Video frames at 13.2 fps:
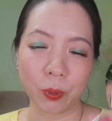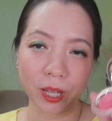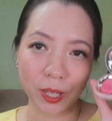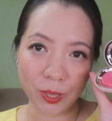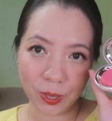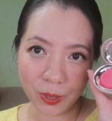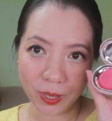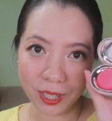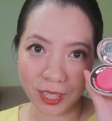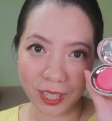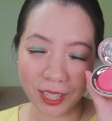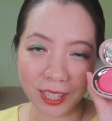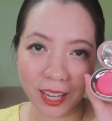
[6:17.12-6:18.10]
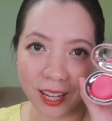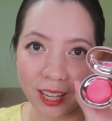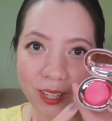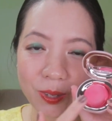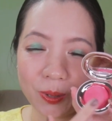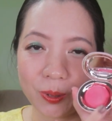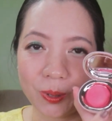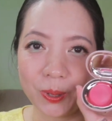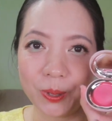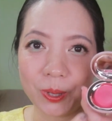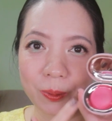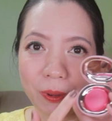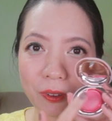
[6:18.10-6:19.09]
when I use this, I like to
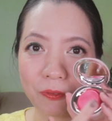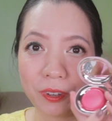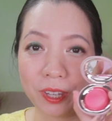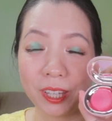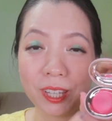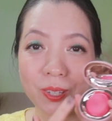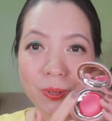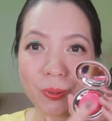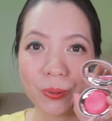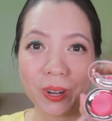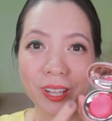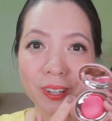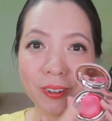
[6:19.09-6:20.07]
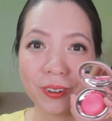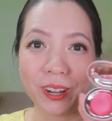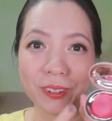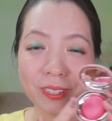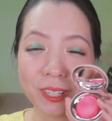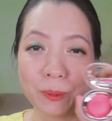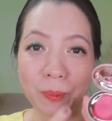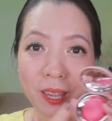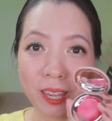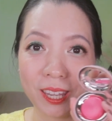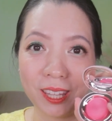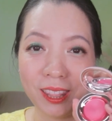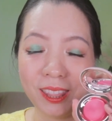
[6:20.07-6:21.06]
use my finger to run around this
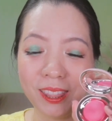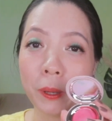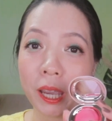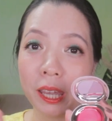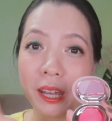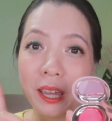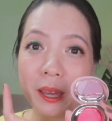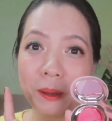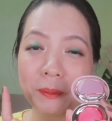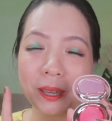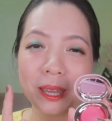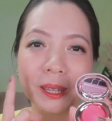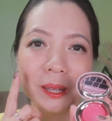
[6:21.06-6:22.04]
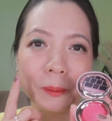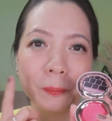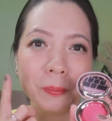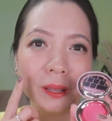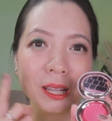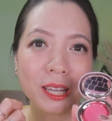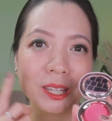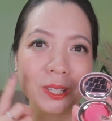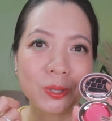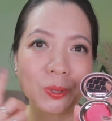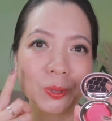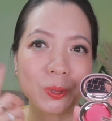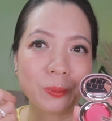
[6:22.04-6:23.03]
pan, pick it up and apply
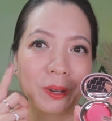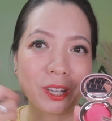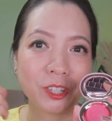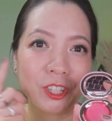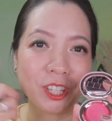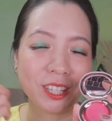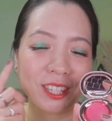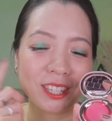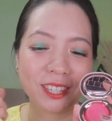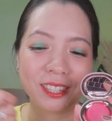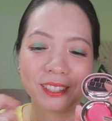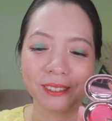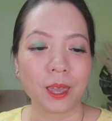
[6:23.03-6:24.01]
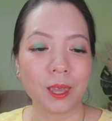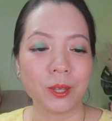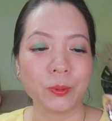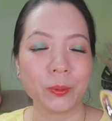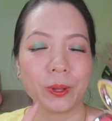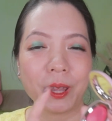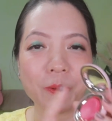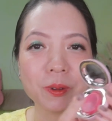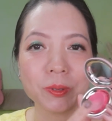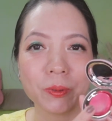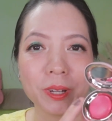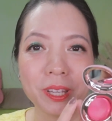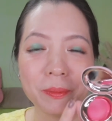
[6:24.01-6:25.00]
to my cheeks. And when I
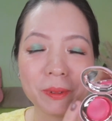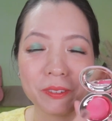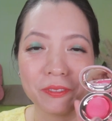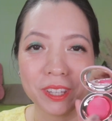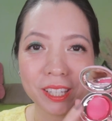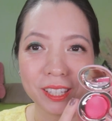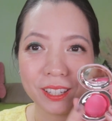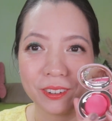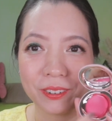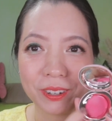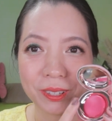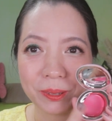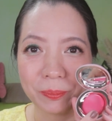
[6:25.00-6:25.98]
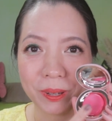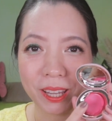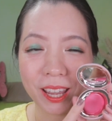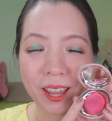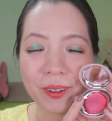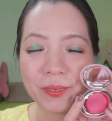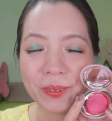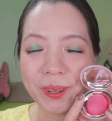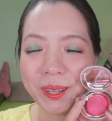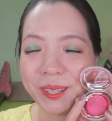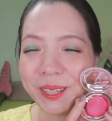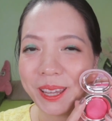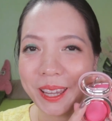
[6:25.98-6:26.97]
was running my finger around the pan, I
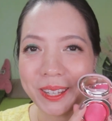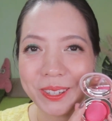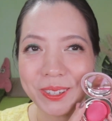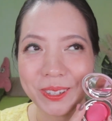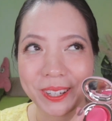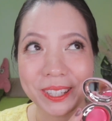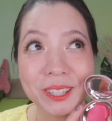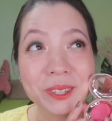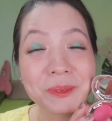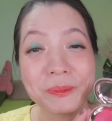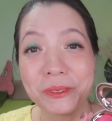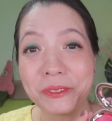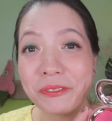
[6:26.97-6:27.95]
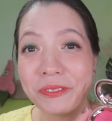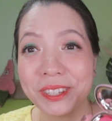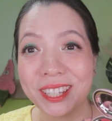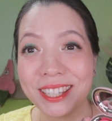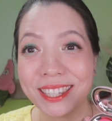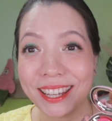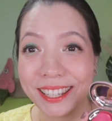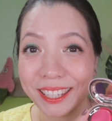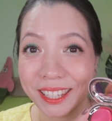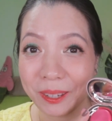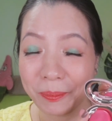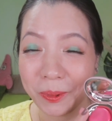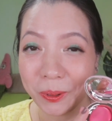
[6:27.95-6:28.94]
really enjoy the smoothness and the
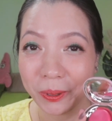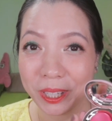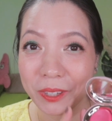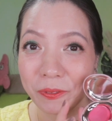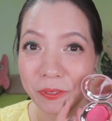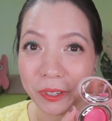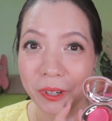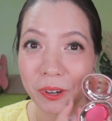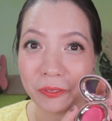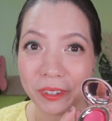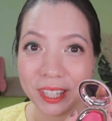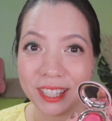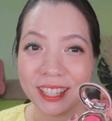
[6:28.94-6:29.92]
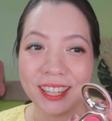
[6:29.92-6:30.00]
emollient feel of it.